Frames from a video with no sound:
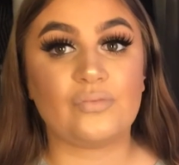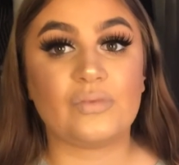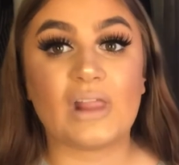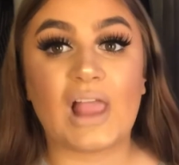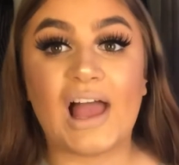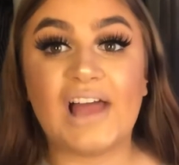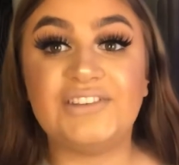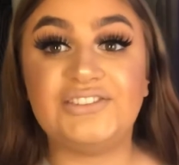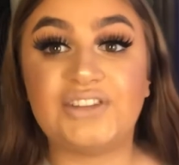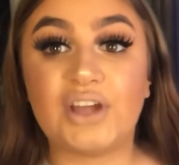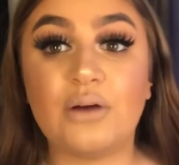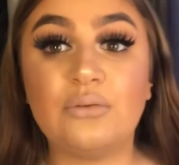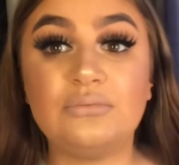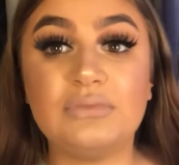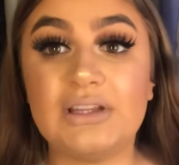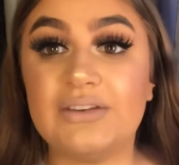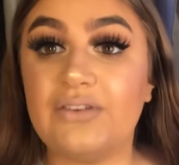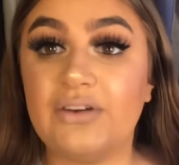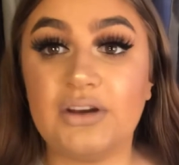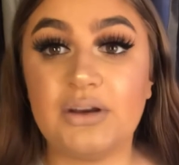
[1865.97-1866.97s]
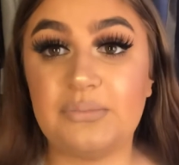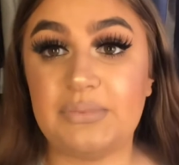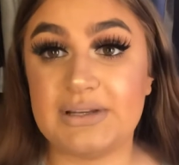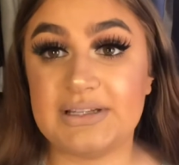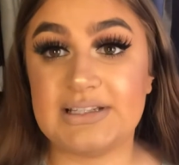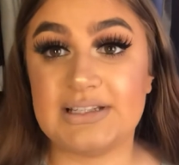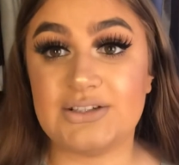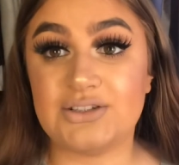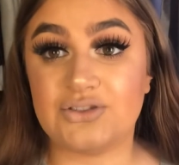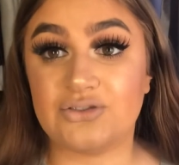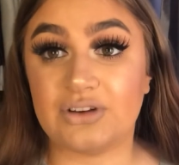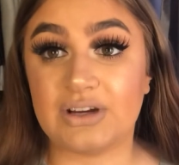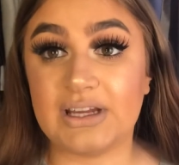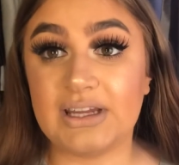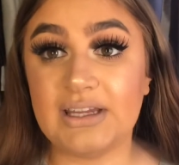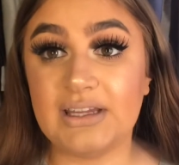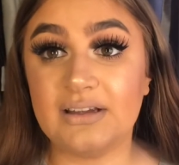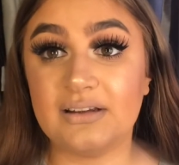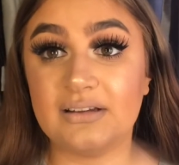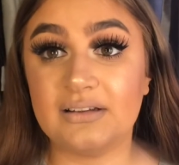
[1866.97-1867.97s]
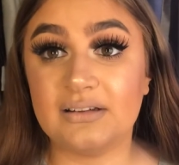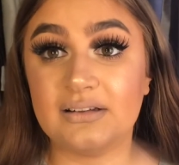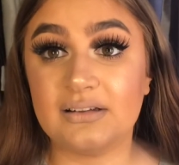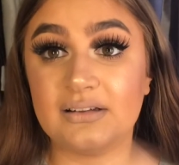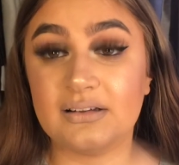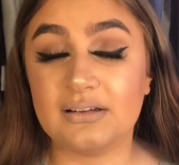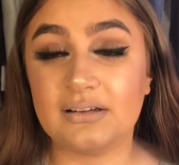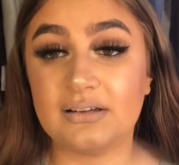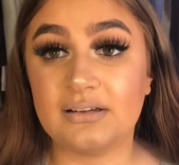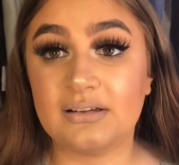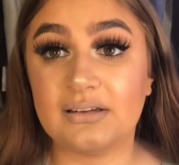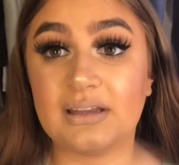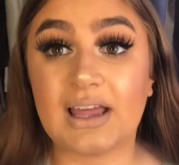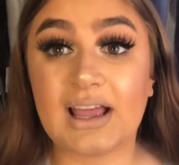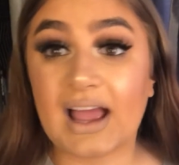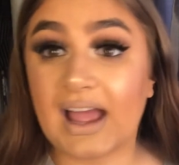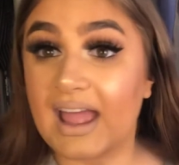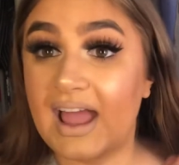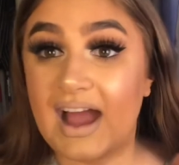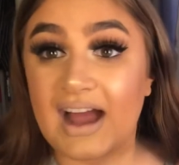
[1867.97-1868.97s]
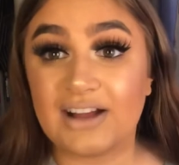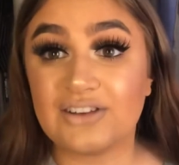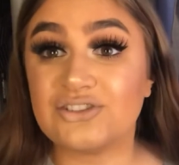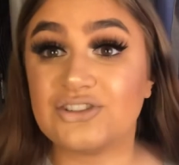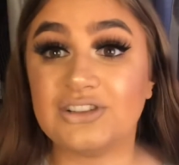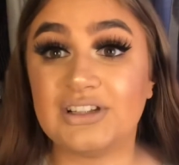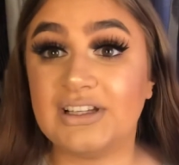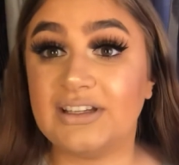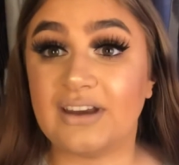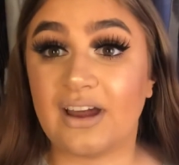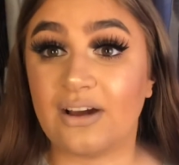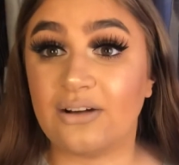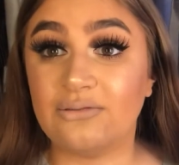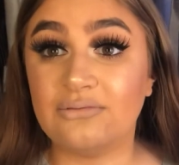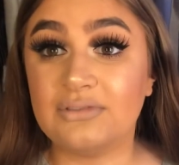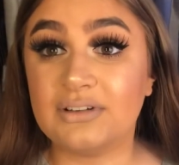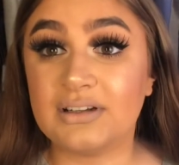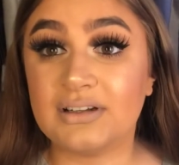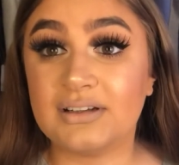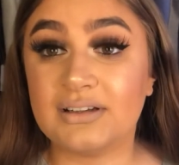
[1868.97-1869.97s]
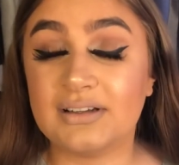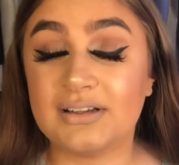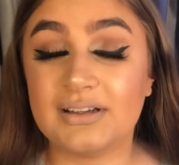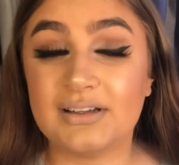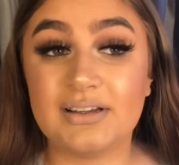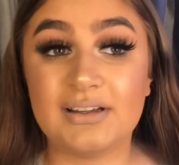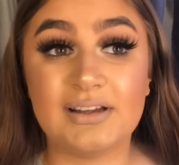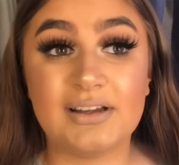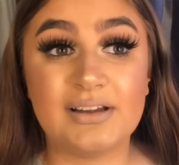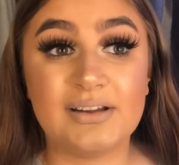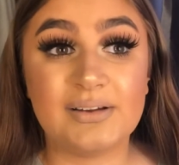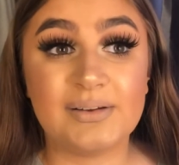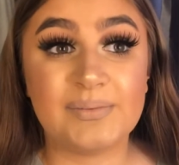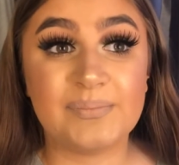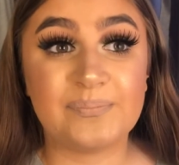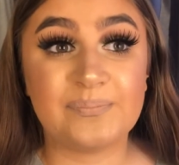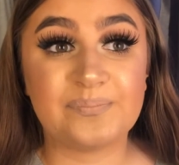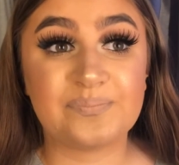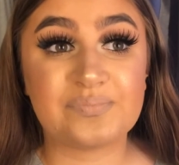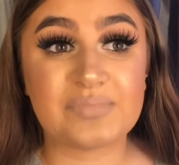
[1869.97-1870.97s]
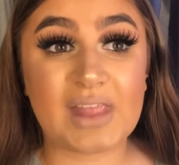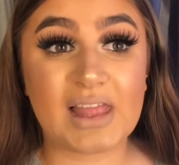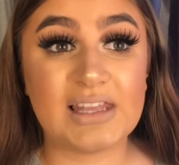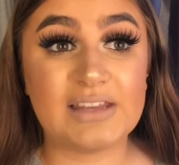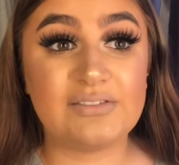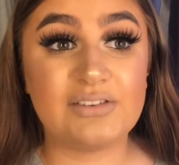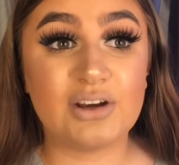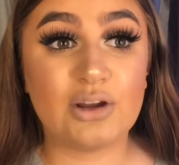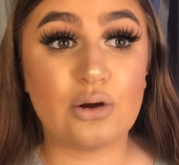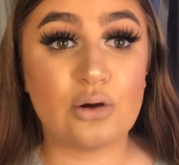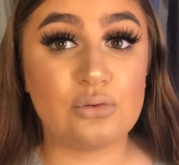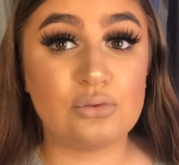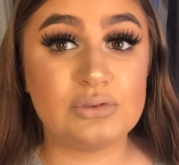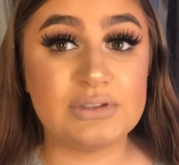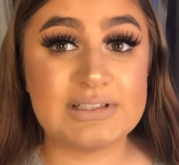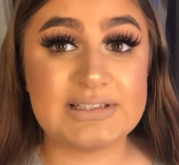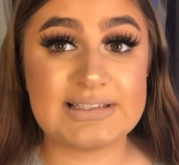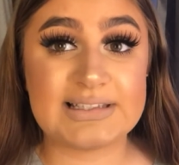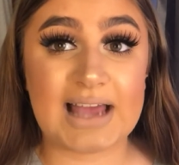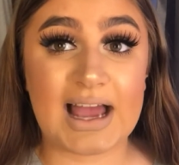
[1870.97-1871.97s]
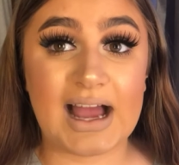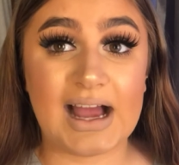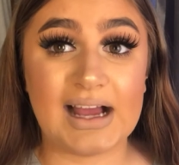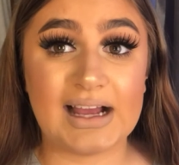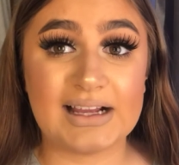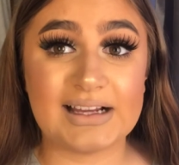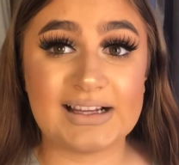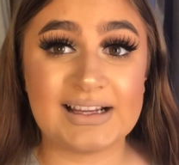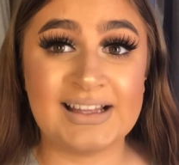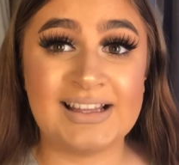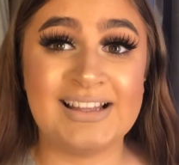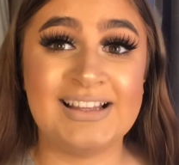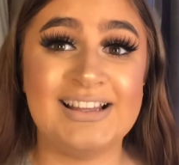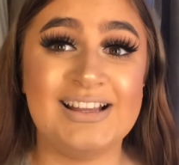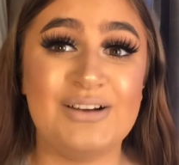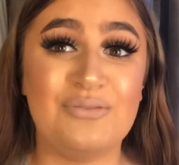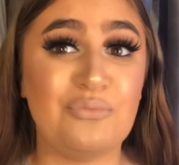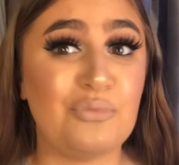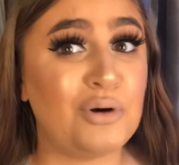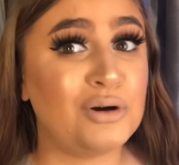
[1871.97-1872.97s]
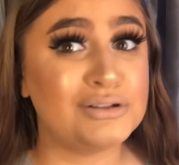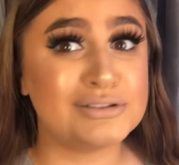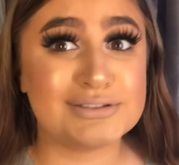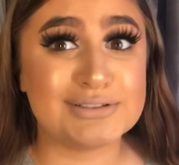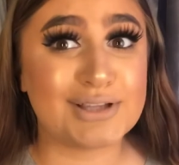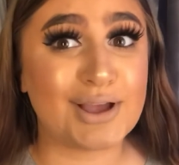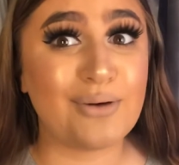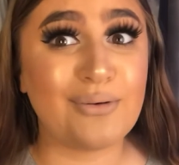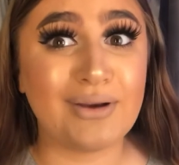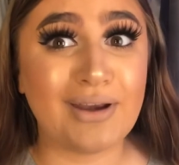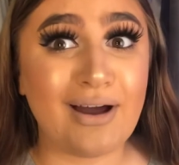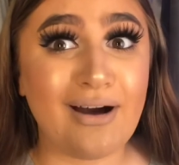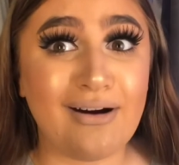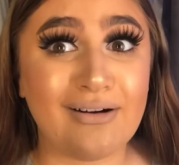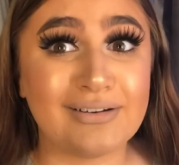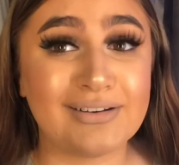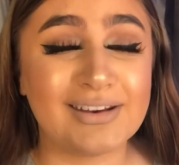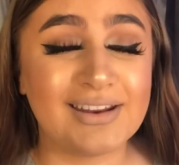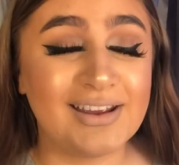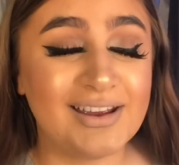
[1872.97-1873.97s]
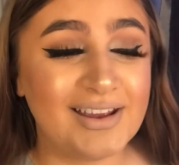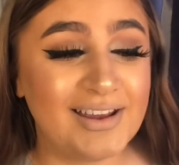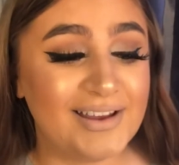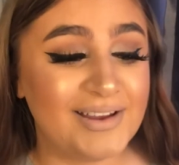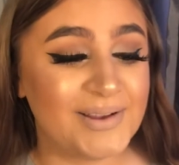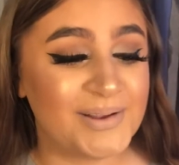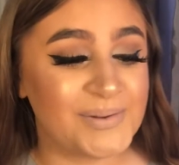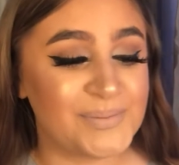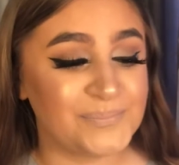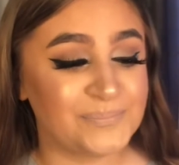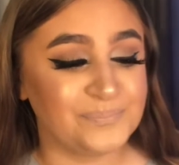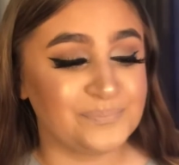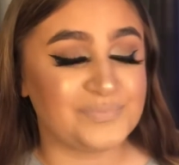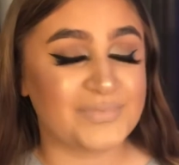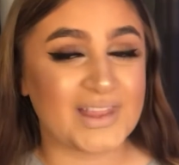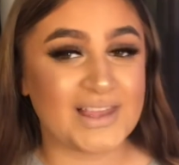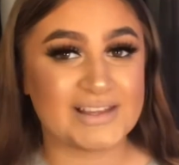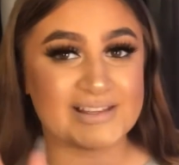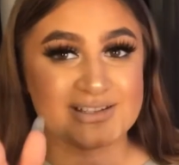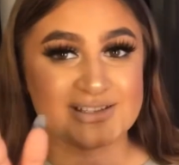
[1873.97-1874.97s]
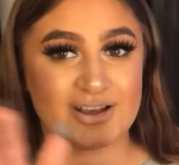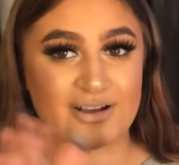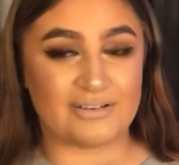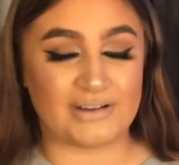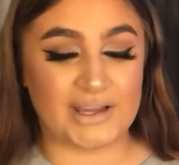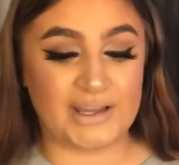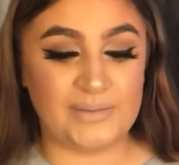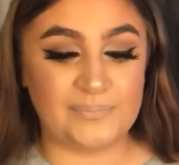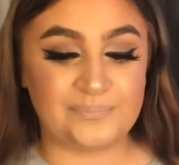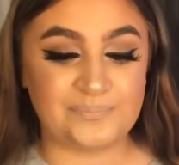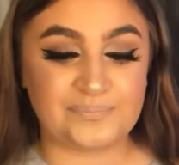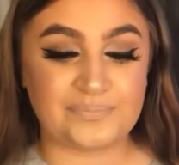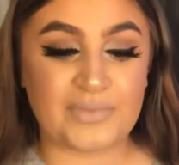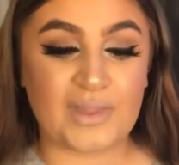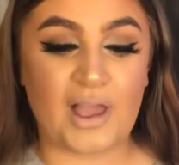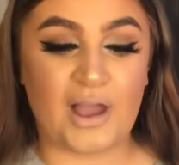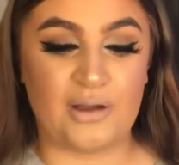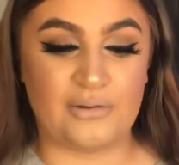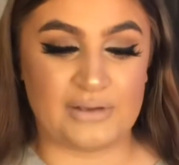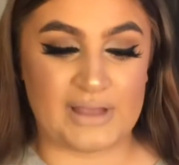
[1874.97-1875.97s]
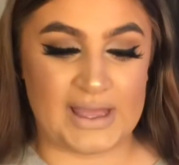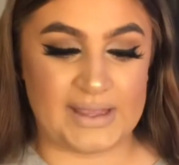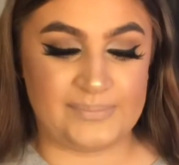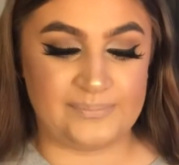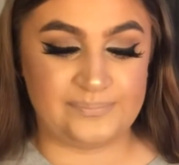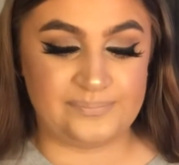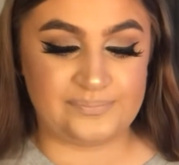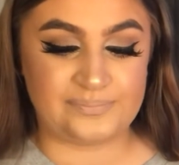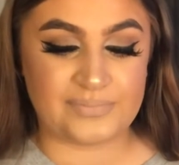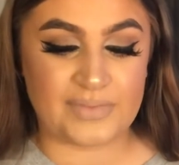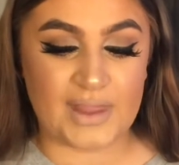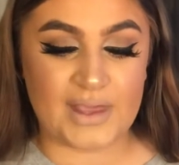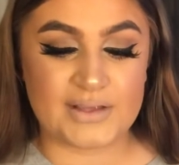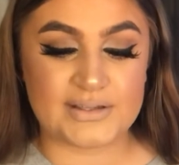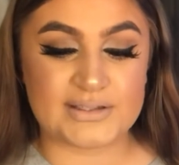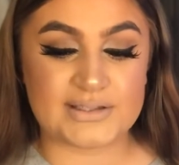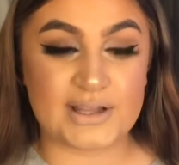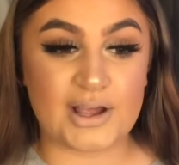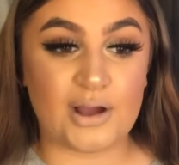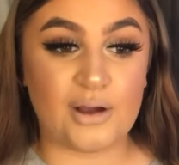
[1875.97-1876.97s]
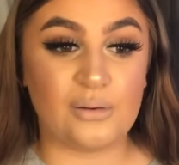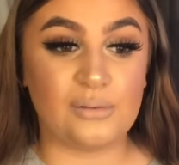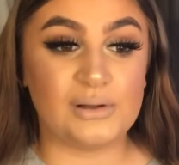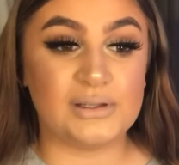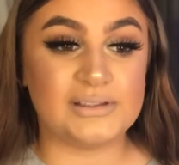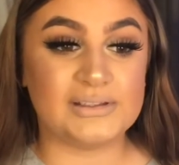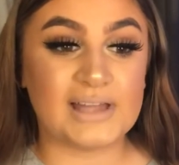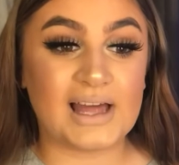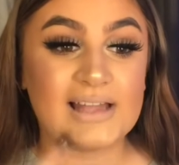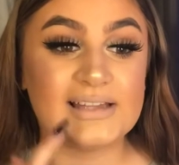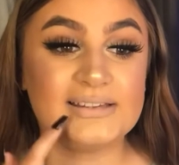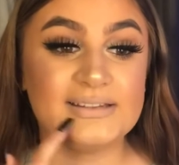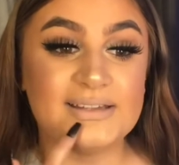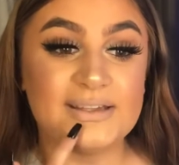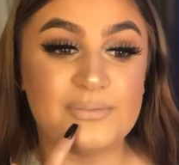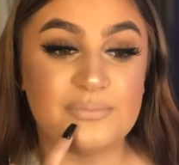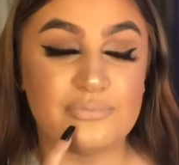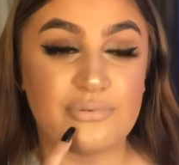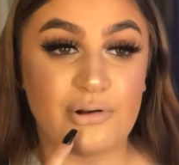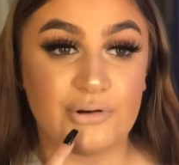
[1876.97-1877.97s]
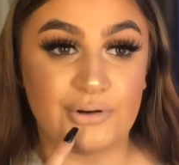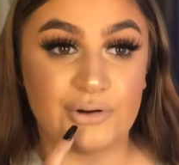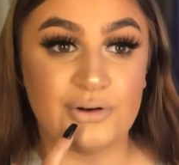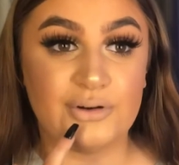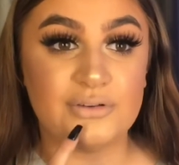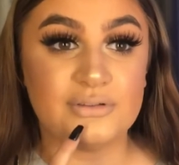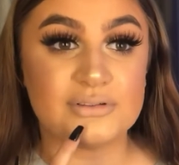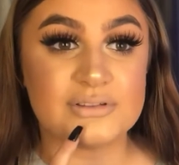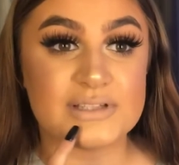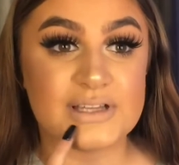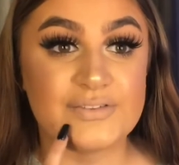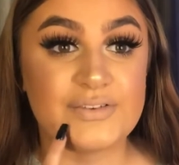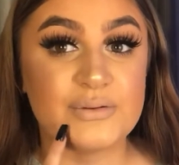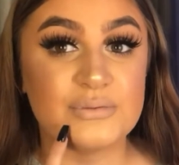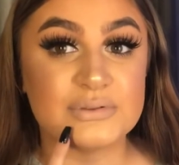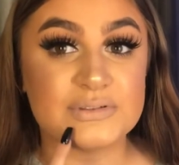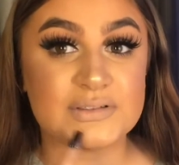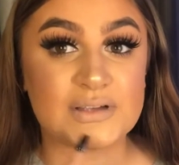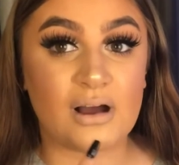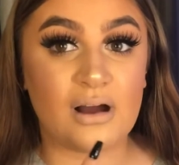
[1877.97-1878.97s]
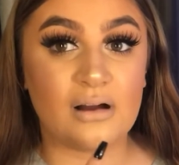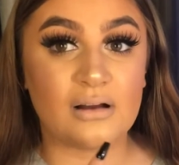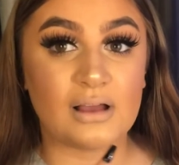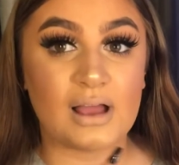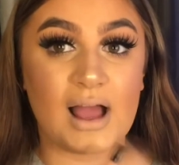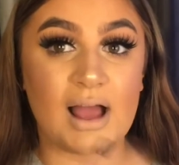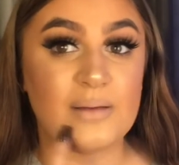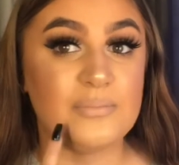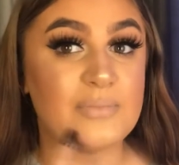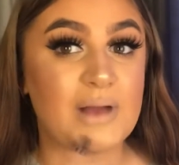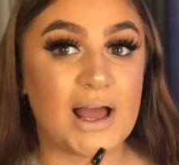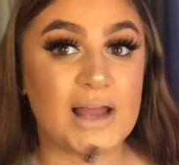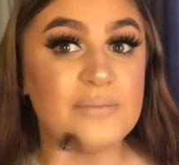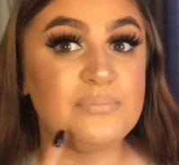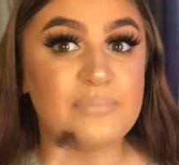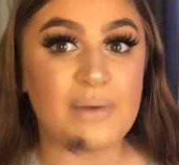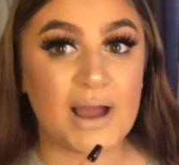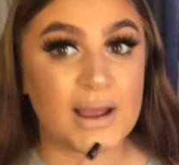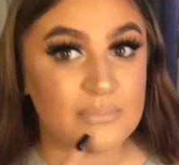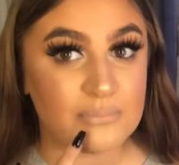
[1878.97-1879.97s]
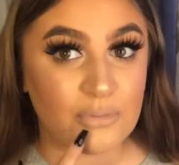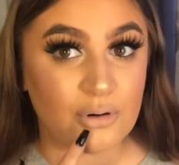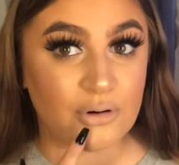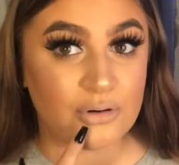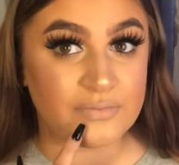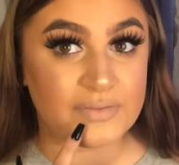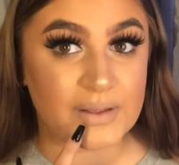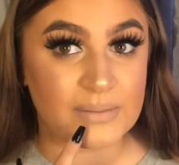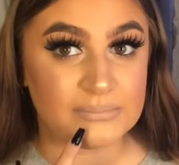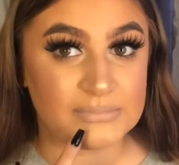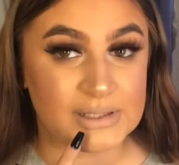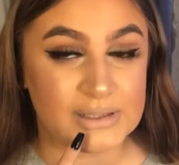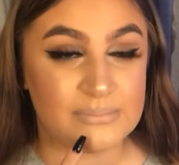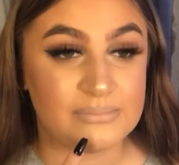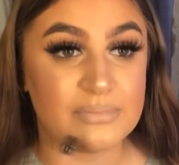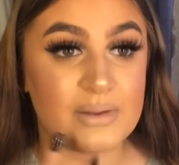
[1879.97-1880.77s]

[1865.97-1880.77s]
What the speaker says: I don't live on a busy street. Like, I actually don't. I live in a cul-de-sac. What's going on? Sorry. Okay, so that lip product, if it was darker, I'd buy more of them lip.